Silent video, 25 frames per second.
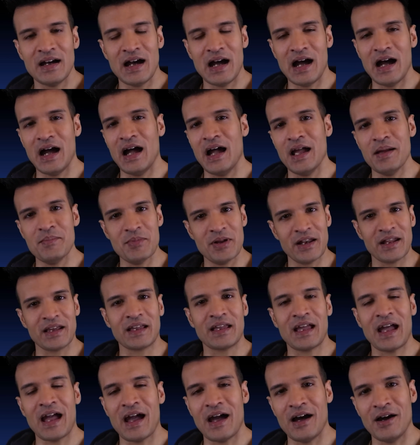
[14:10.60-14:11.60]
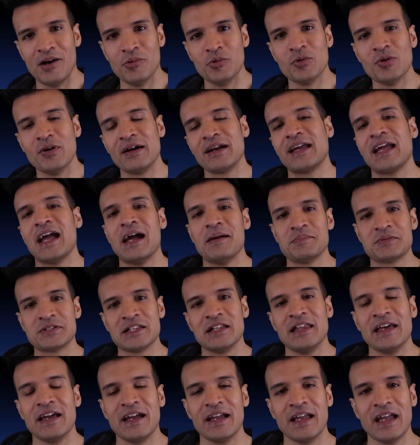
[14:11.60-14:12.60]

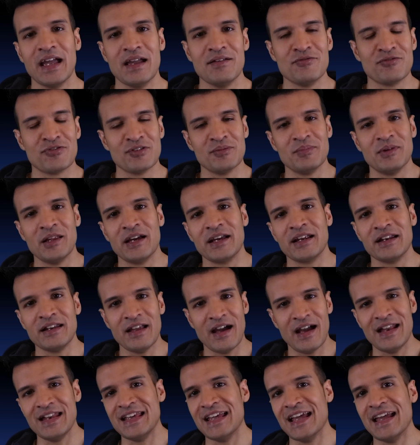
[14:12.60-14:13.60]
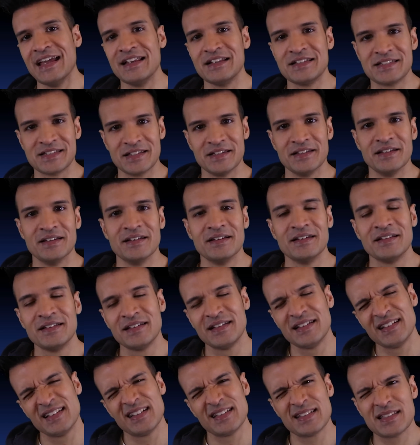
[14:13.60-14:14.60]
encapsulate a game from like 98 to
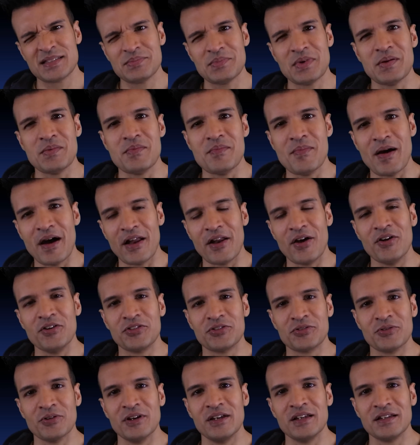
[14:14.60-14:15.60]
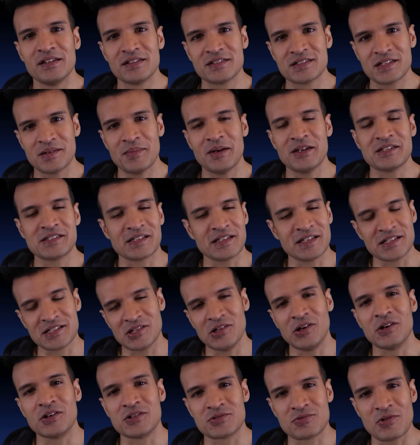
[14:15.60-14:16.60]
maybe about 03. So basically as
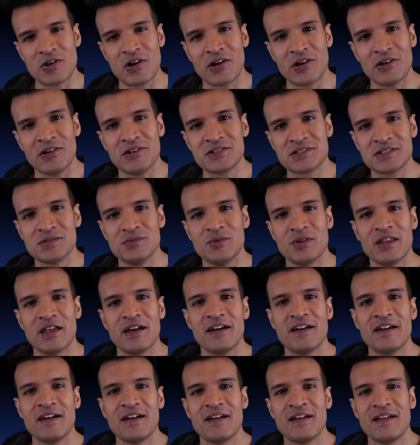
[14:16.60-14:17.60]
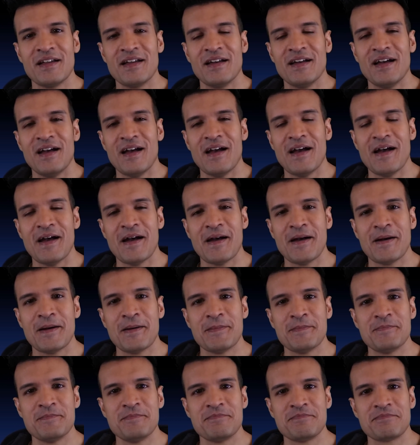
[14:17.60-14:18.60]
long as Rock and Austin were there.
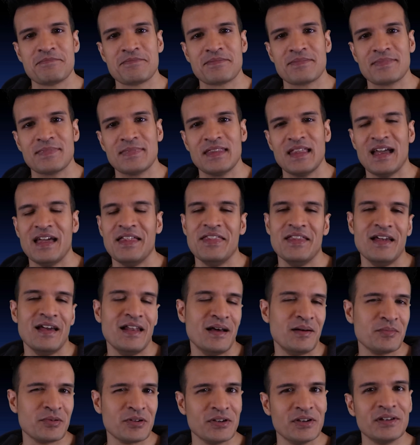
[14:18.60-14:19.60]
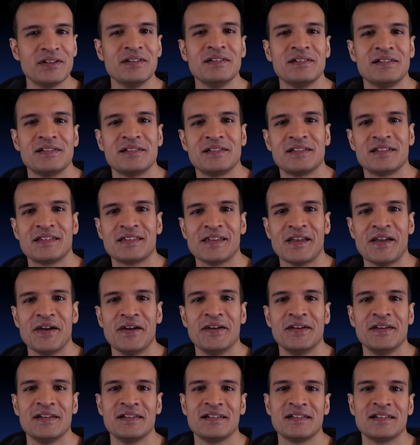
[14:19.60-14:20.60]
And then I'm good.
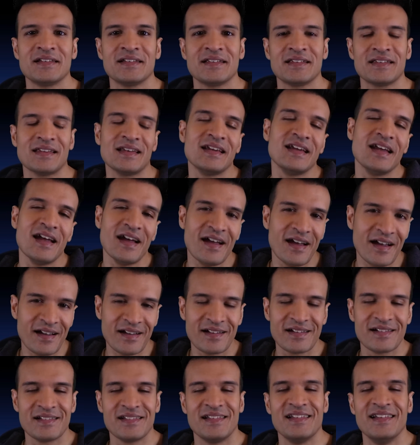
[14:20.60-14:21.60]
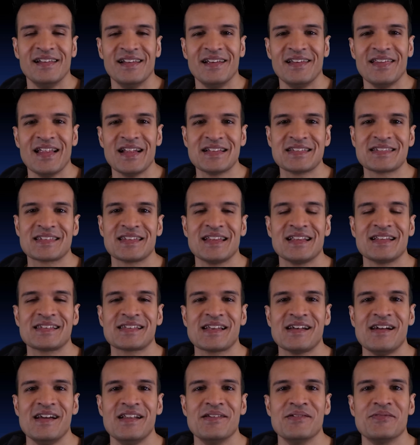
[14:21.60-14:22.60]
So yeah, that's
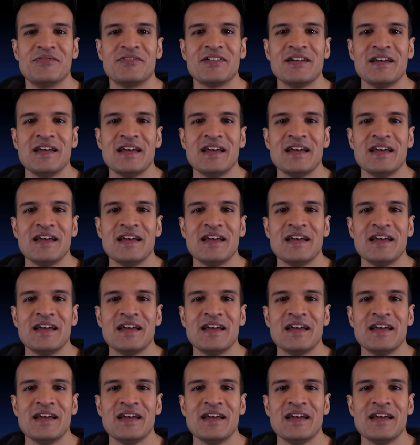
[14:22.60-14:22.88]
kind of